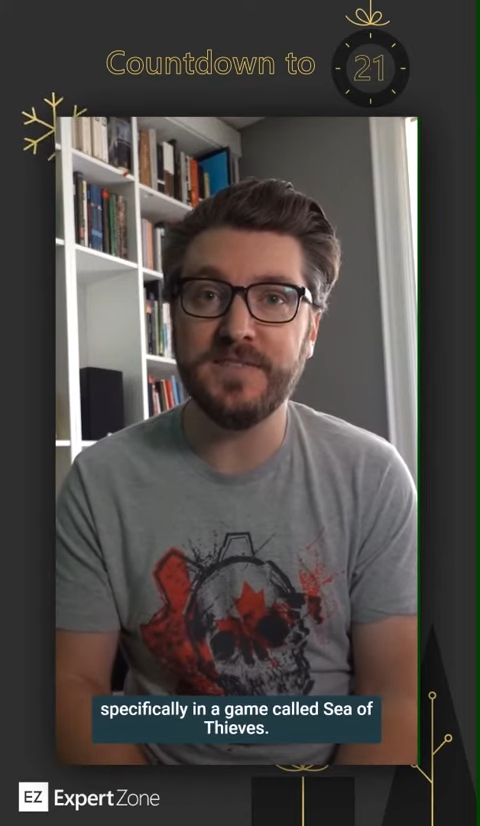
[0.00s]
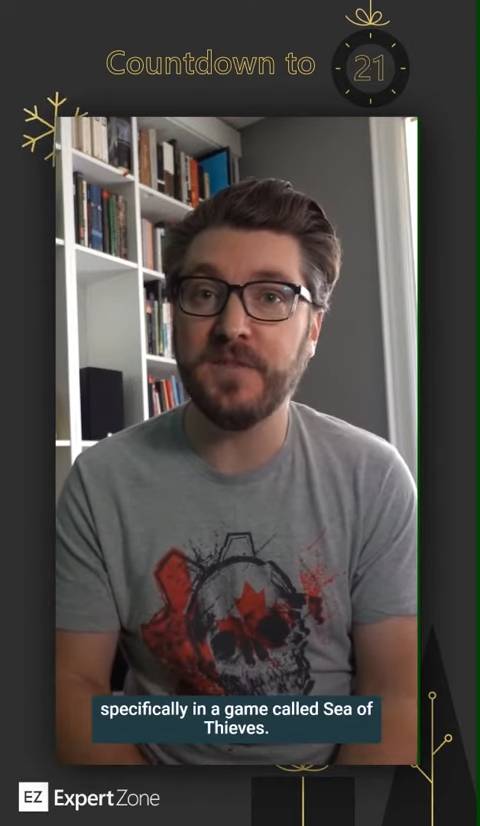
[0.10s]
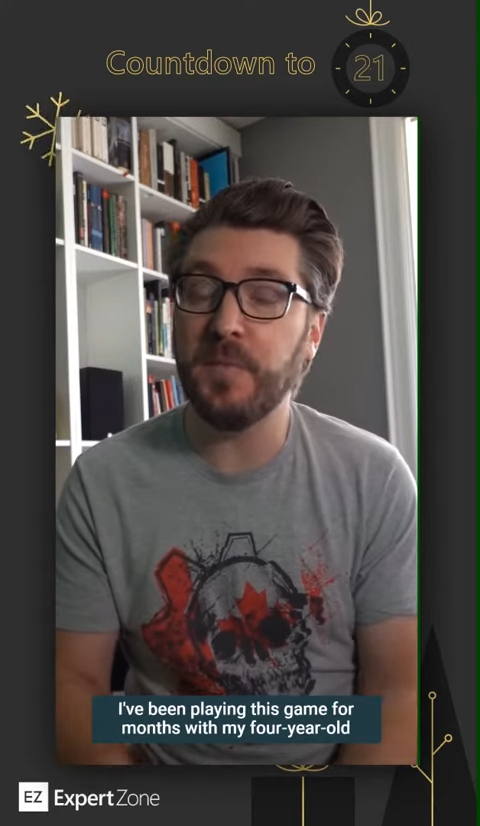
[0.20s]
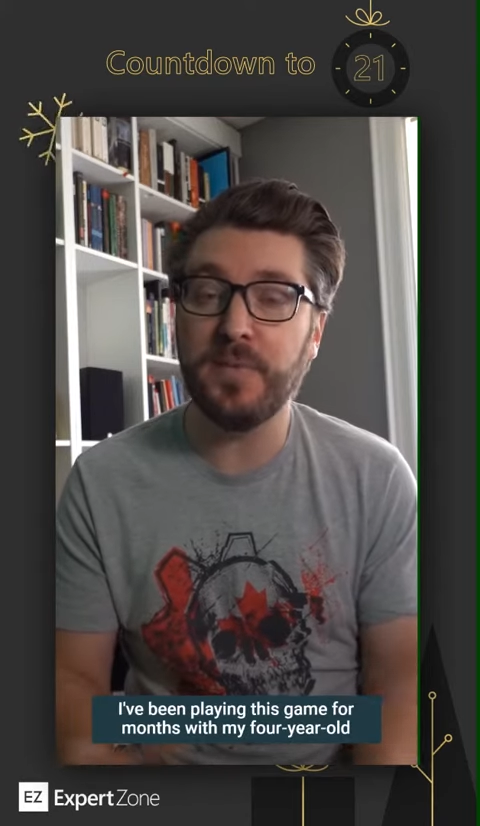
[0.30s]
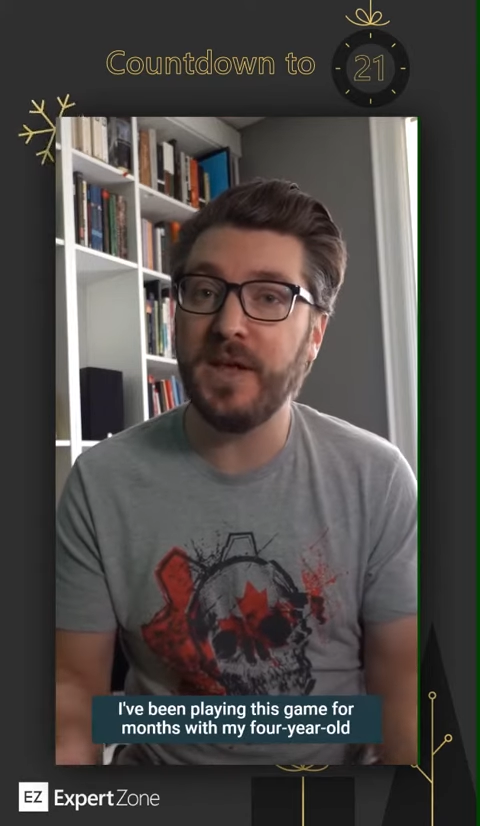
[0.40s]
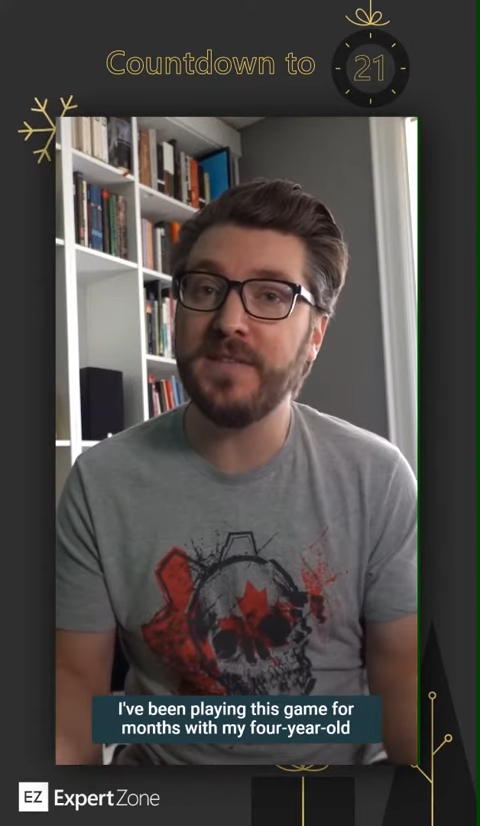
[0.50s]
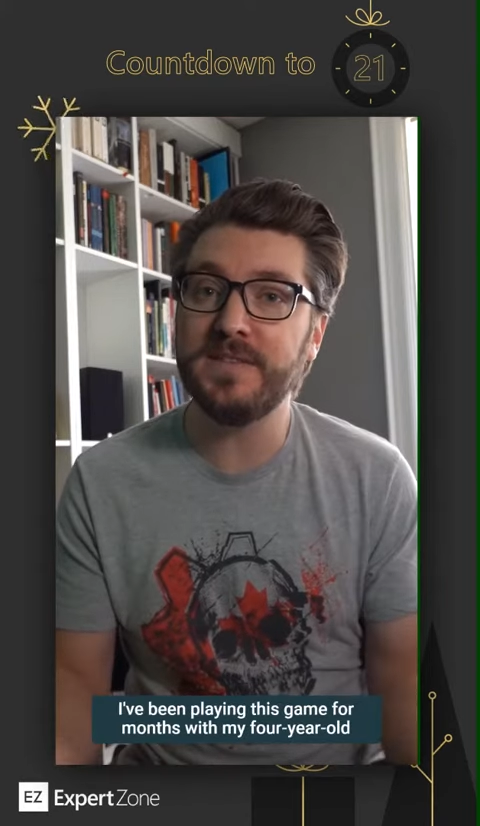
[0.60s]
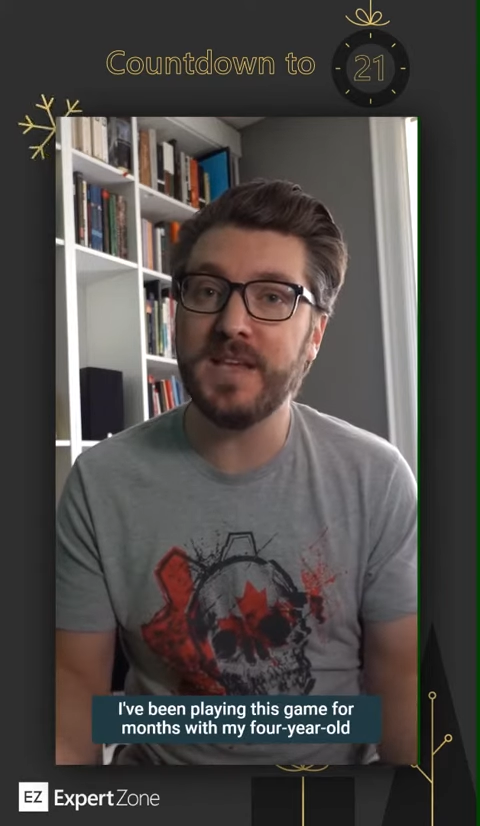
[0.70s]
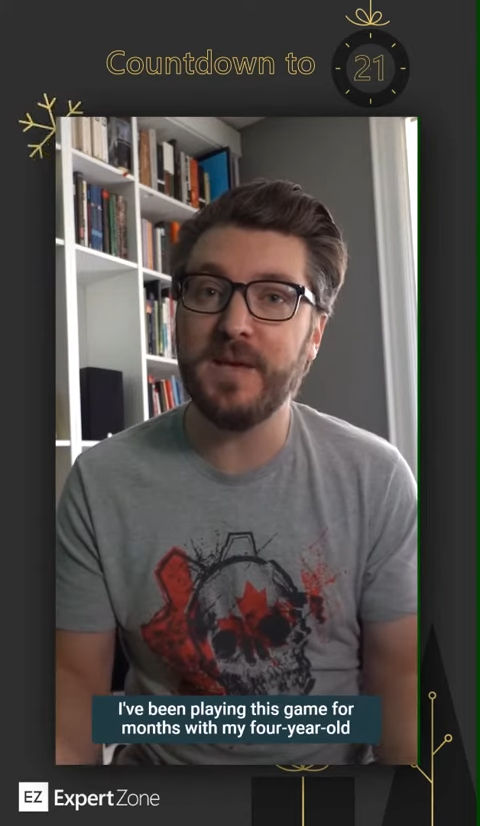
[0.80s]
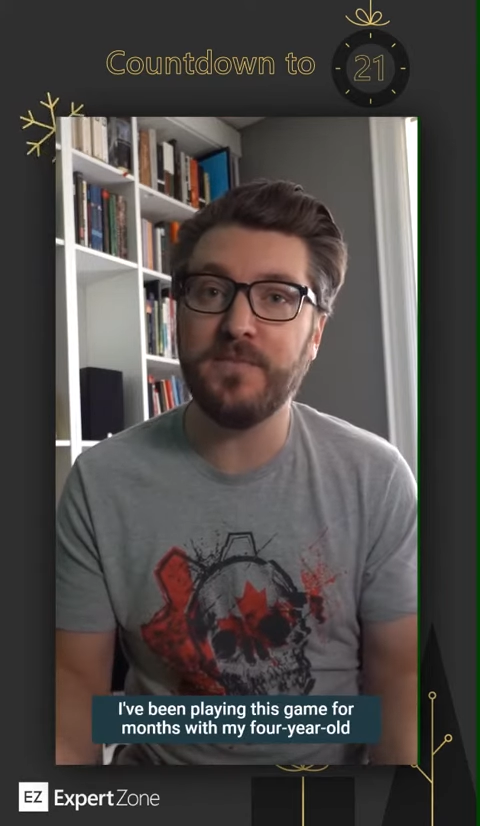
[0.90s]
I've been playing this
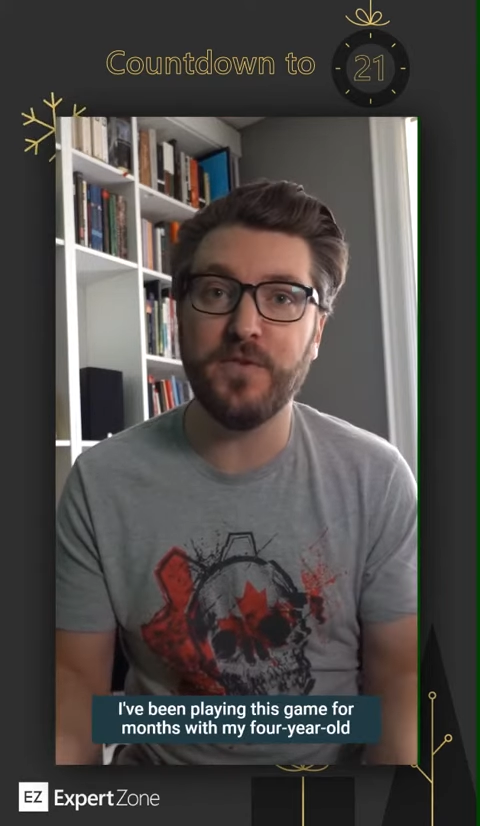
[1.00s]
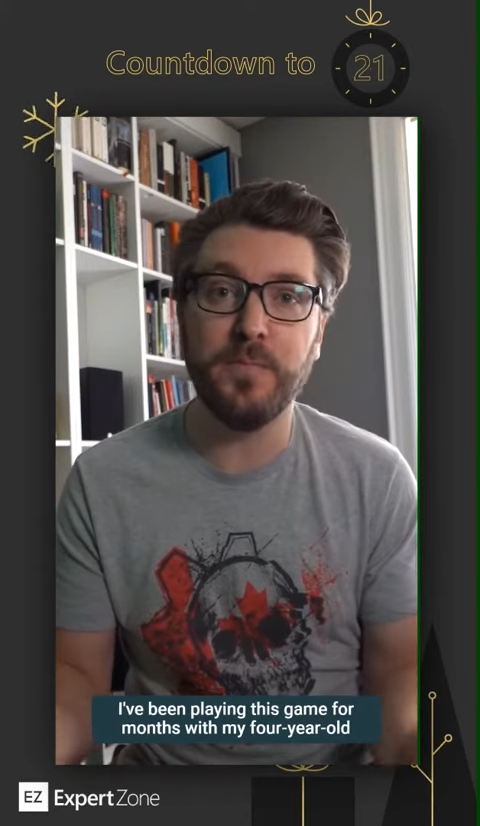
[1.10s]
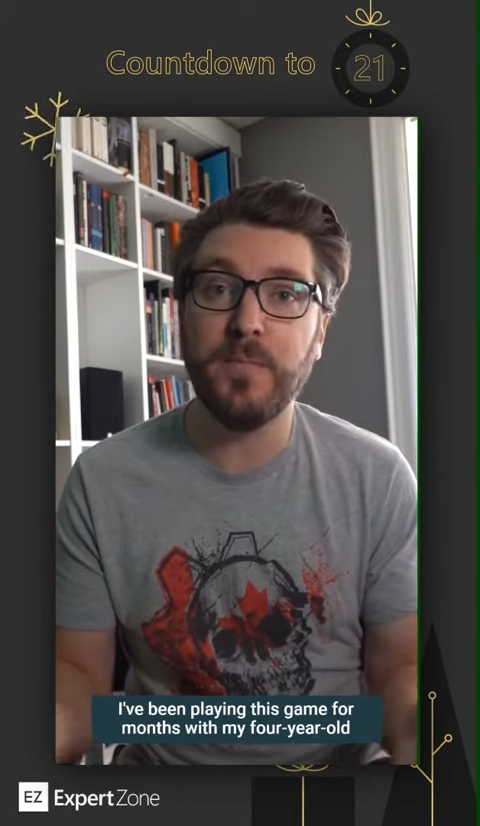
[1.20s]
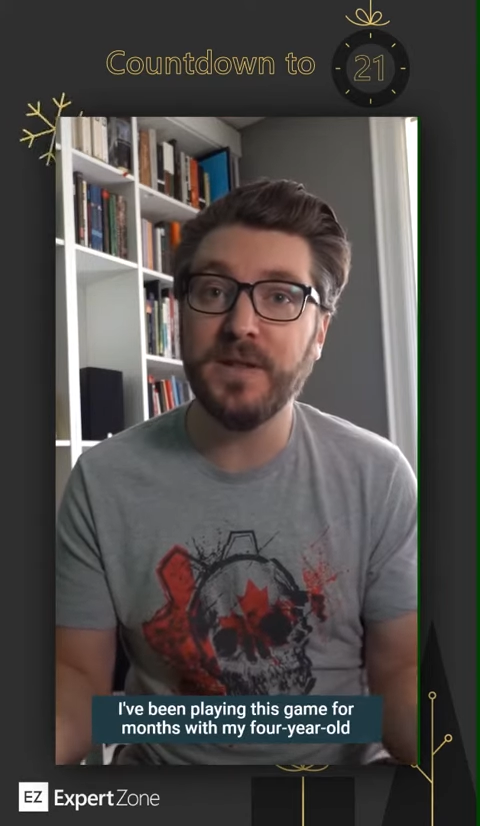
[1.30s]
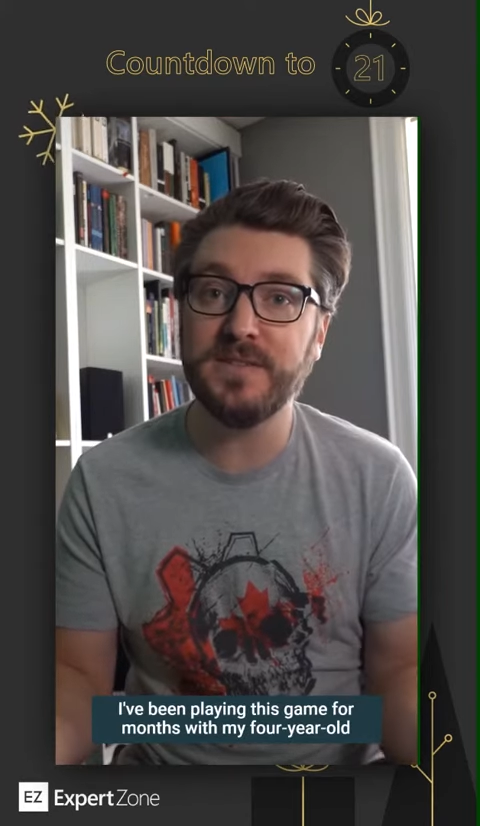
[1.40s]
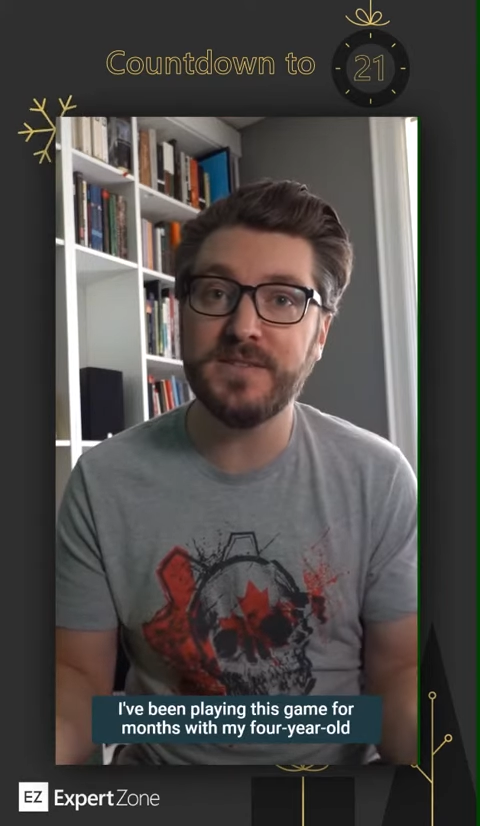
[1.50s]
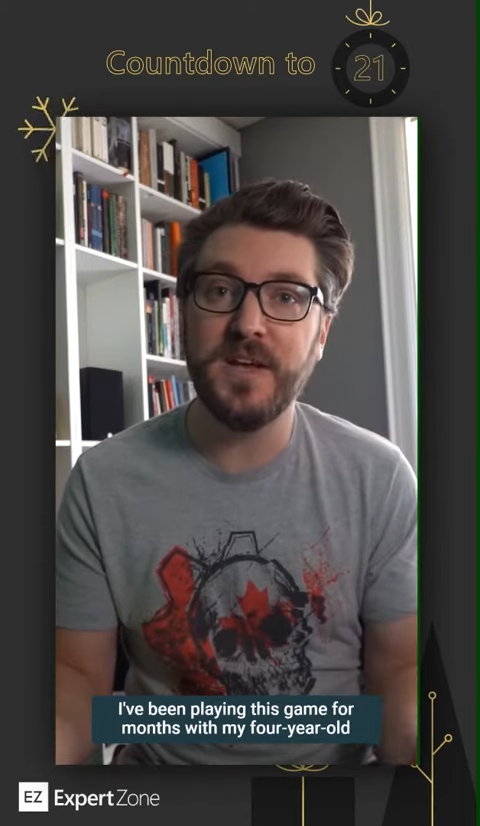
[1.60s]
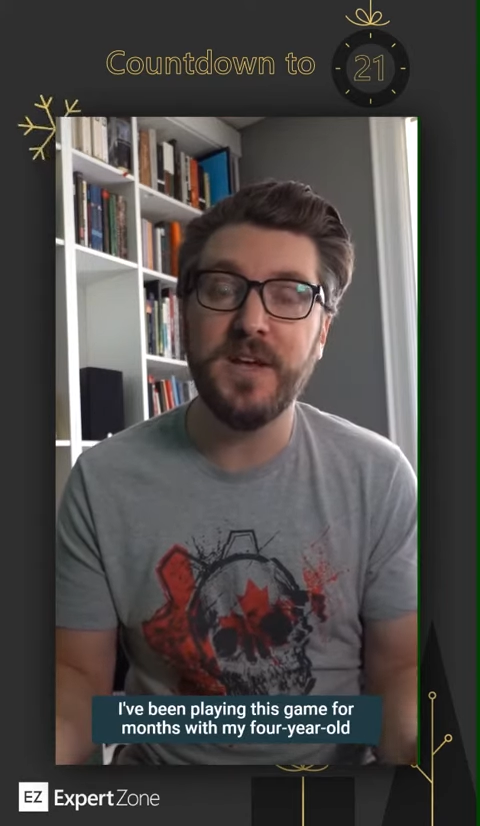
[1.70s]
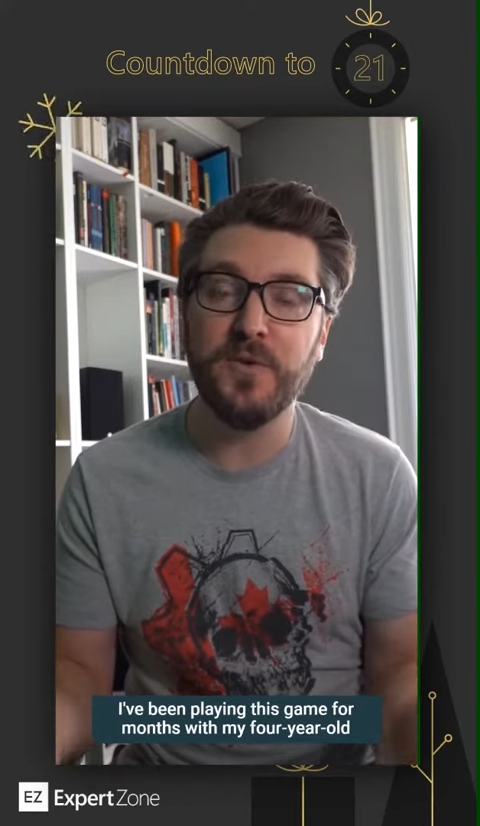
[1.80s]
game for months